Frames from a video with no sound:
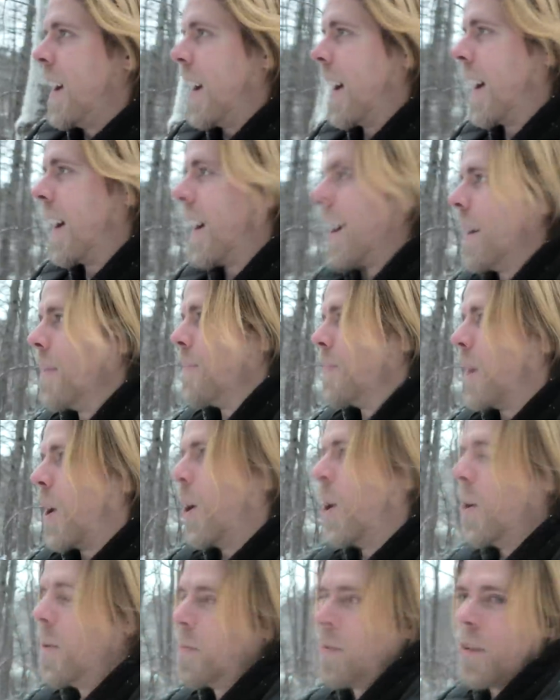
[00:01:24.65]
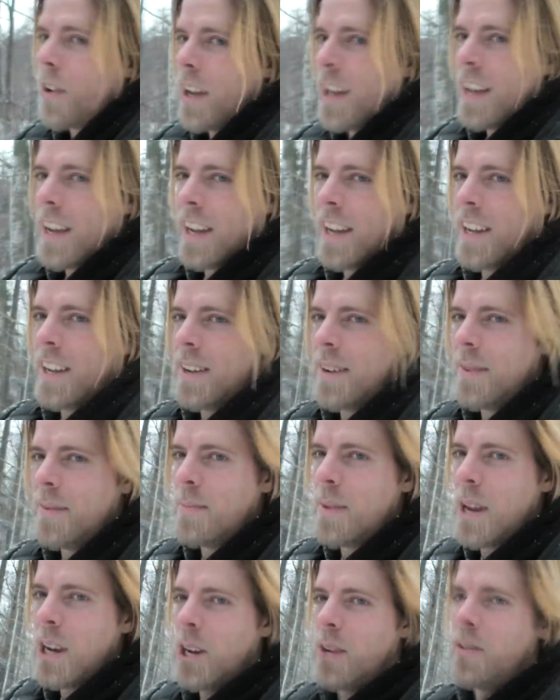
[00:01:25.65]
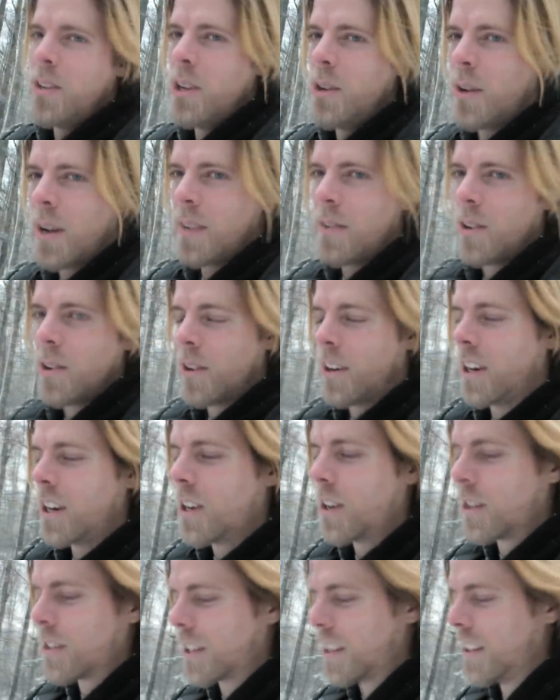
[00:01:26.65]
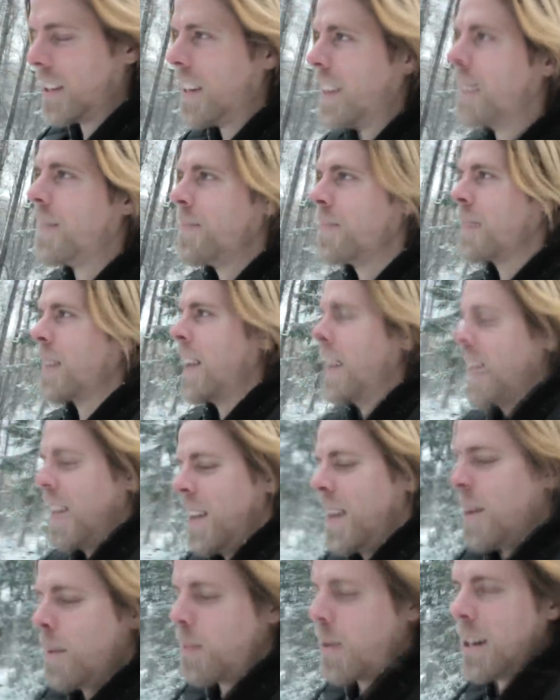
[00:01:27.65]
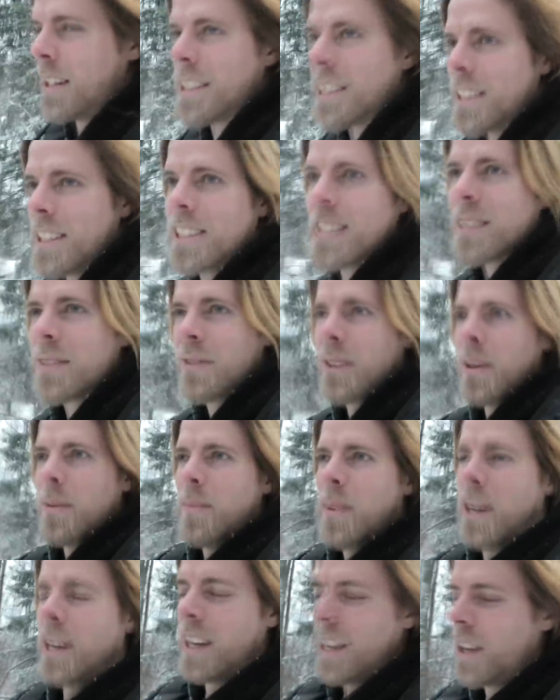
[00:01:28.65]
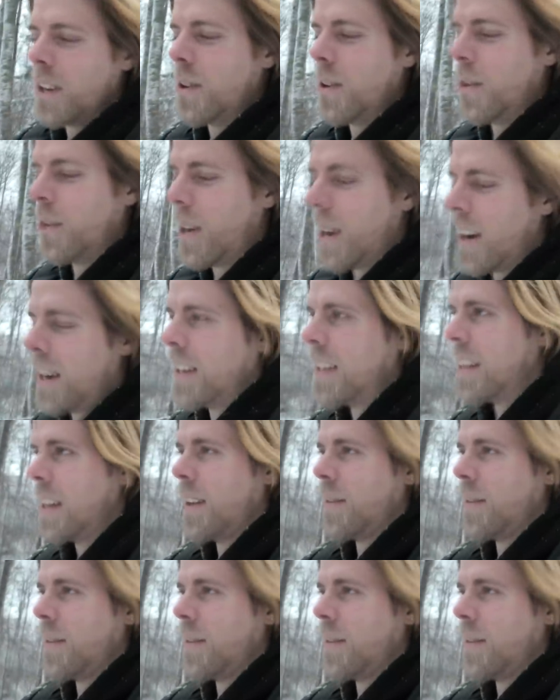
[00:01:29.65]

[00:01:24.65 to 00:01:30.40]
um, hopefully many of you have already gotten presents from Legio Gloria.